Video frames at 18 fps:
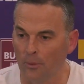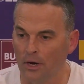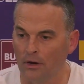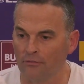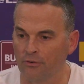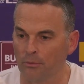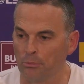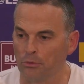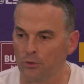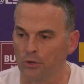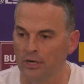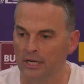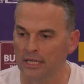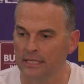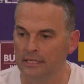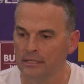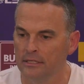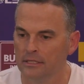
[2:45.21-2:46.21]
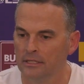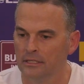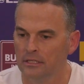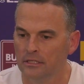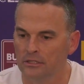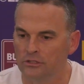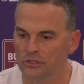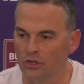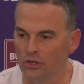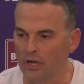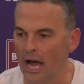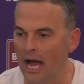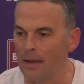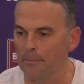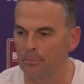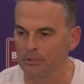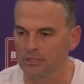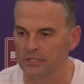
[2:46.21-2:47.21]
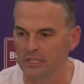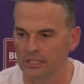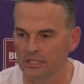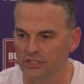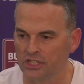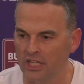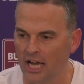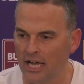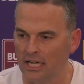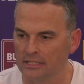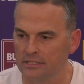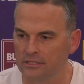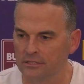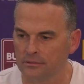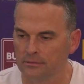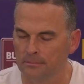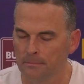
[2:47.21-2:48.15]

well from three, took high percentage shots.